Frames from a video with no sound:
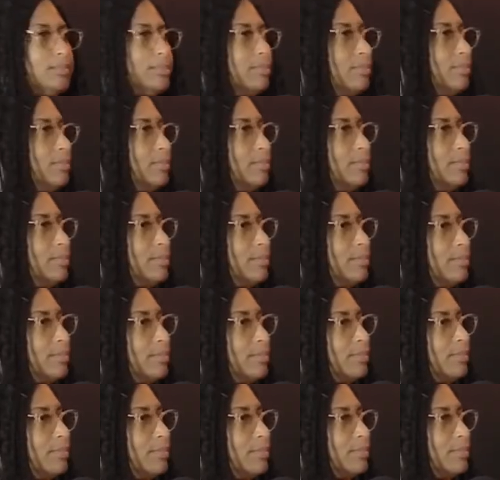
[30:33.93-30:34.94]

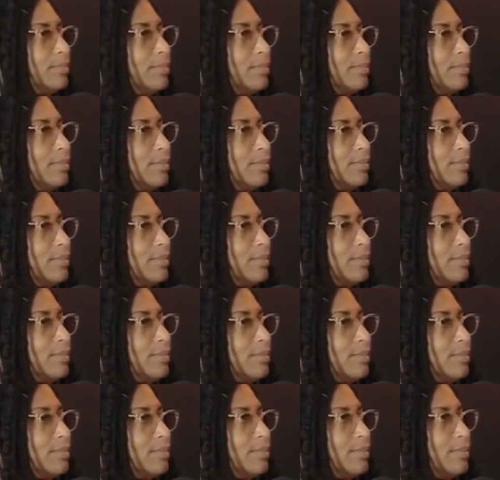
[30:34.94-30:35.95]

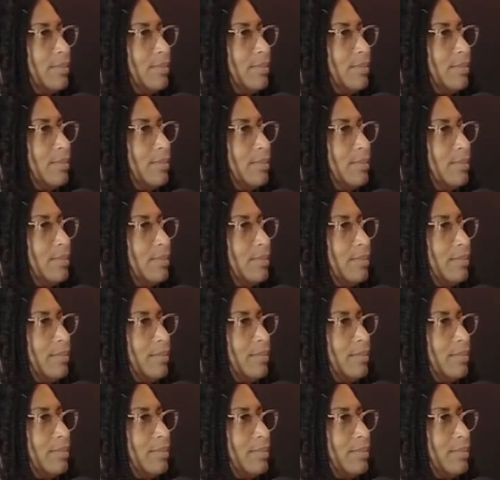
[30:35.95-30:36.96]

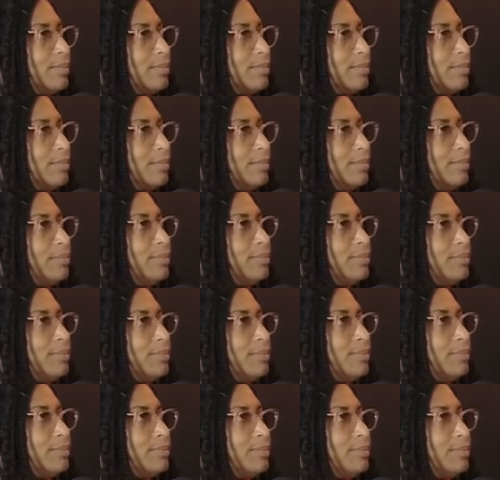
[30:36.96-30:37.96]

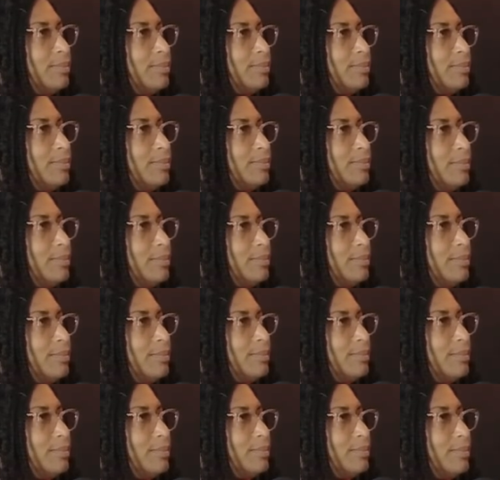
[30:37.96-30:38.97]

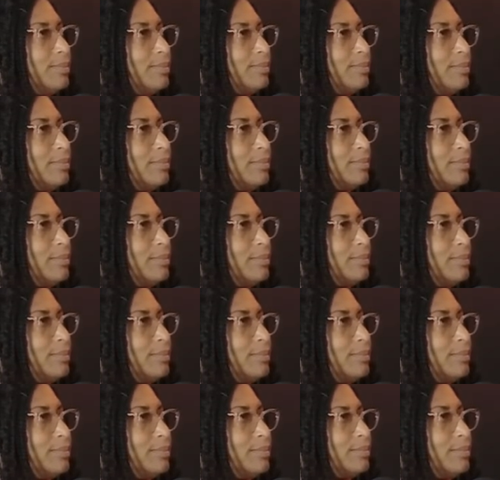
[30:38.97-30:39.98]

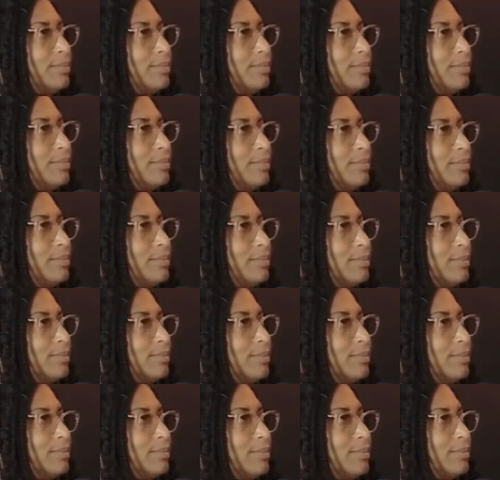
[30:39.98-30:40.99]

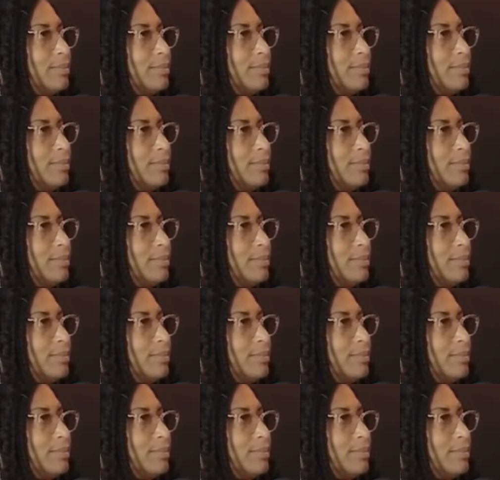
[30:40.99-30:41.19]
[no speech]